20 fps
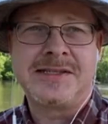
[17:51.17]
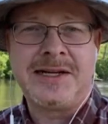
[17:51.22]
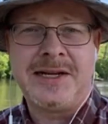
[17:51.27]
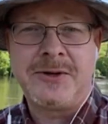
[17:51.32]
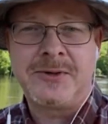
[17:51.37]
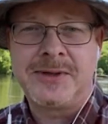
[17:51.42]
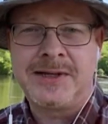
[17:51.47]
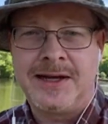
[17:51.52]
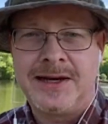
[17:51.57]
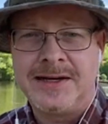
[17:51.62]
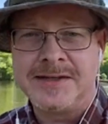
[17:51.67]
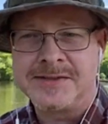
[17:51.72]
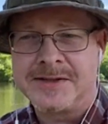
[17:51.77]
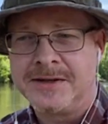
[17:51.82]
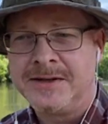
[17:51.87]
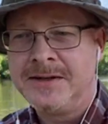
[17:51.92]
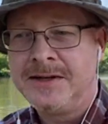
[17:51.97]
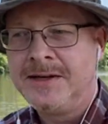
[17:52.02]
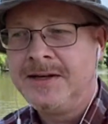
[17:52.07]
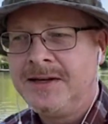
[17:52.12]
equalizer.
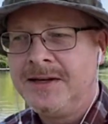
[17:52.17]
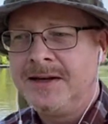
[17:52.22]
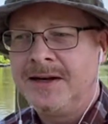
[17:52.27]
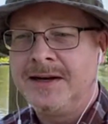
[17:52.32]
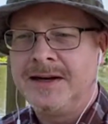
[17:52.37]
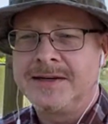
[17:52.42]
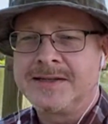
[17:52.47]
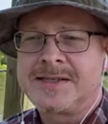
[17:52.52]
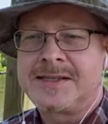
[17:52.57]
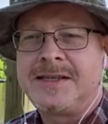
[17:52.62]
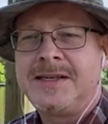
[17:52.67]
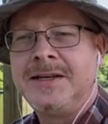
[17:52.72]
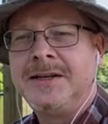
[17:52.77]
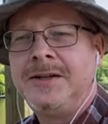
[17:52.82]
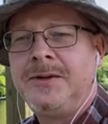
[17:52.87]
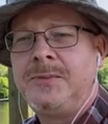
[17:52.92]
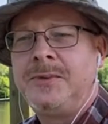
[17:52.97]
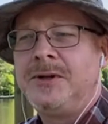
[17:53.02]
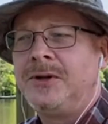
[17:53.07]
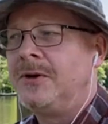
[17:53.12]
Skill
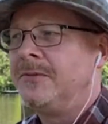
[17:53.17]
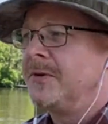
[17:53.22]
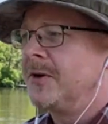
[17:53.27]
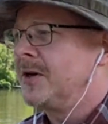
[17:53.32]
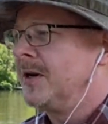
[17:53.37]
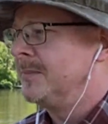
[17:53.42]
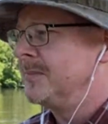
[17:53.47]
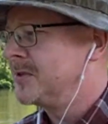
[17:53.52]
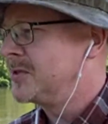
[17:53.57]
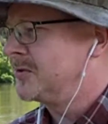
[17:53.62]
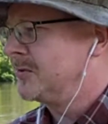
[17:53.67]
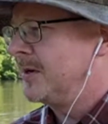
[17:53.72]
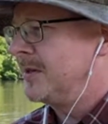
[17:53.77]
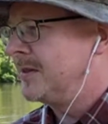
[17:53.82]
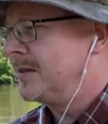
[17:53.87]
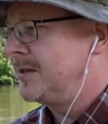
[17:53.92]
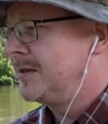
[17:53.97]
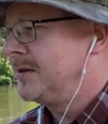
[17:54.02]
will overcome strength.